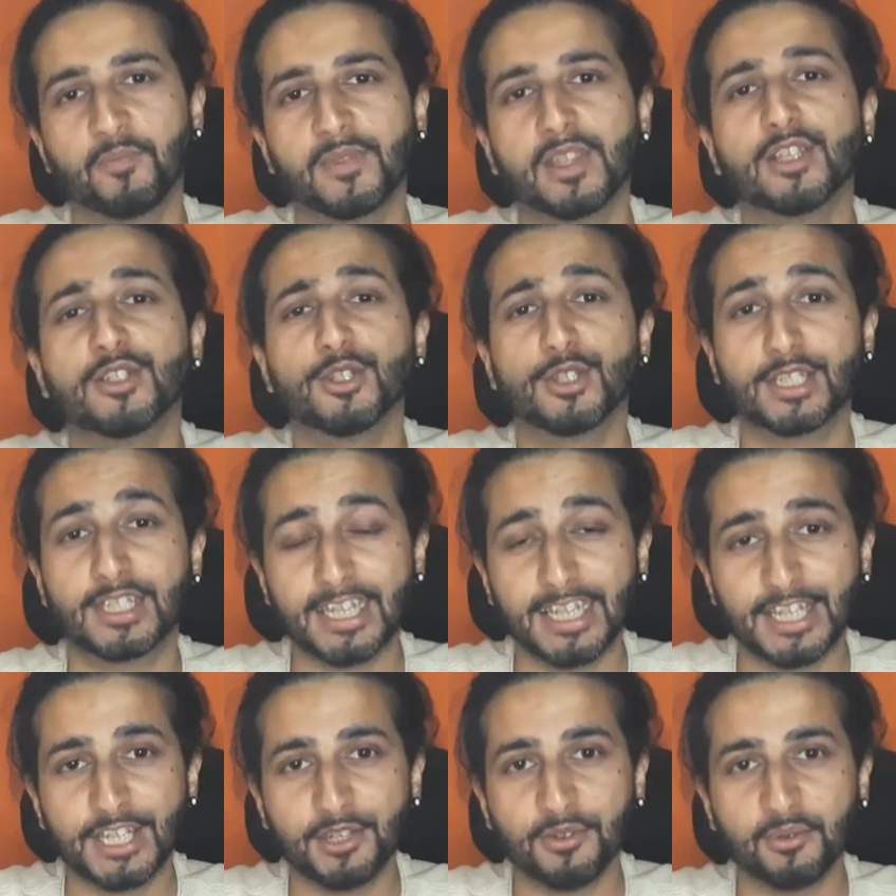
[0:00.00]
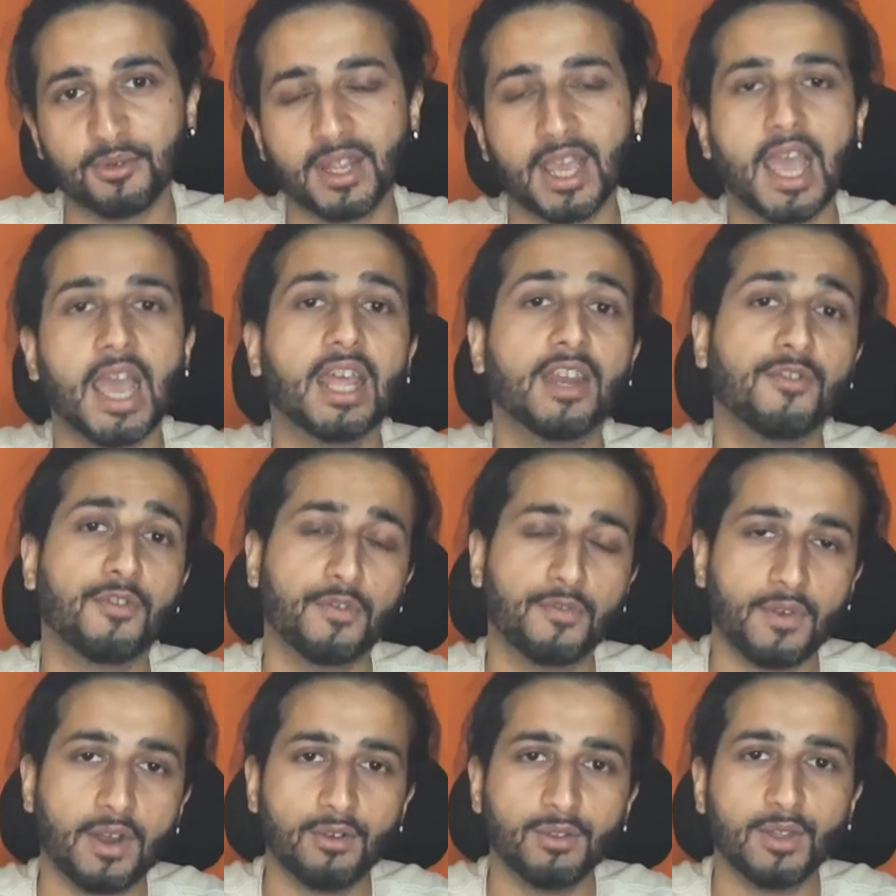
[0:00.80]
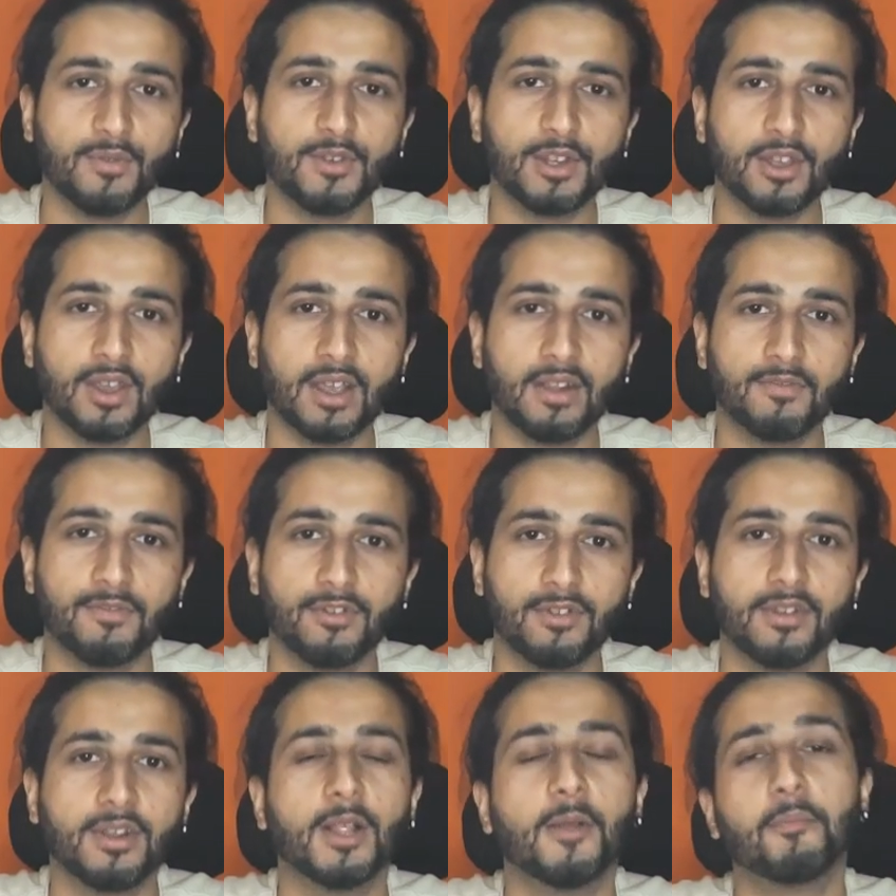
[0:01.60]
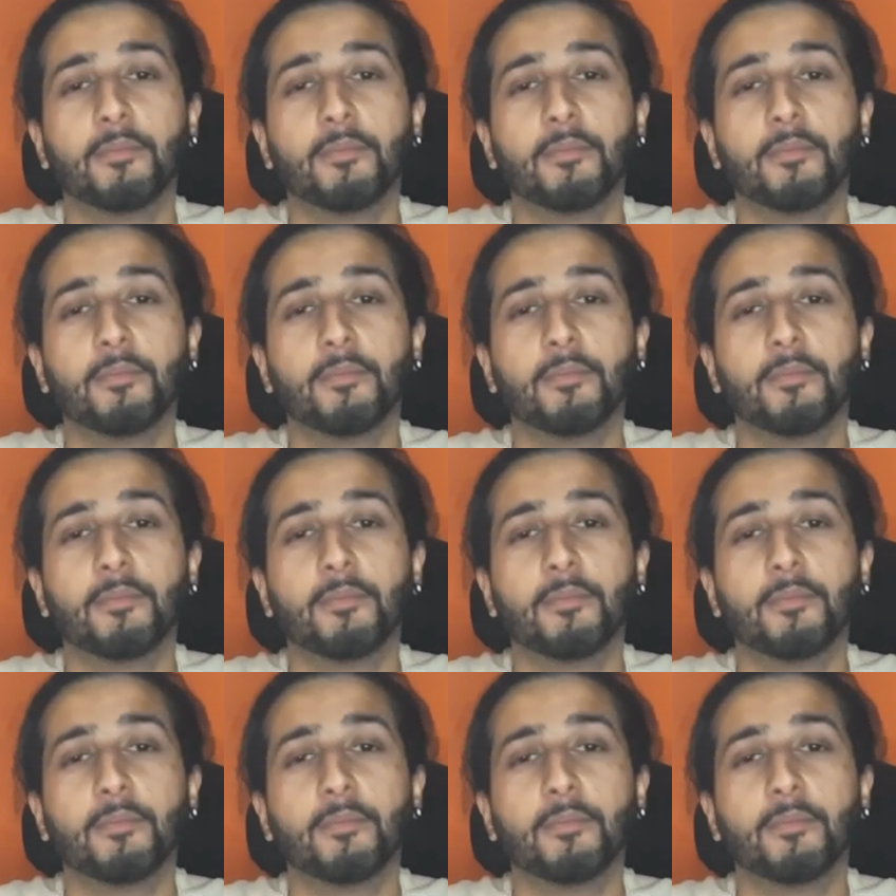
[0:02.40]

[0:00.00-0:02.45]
So stay tuned, and if you found the video helpful,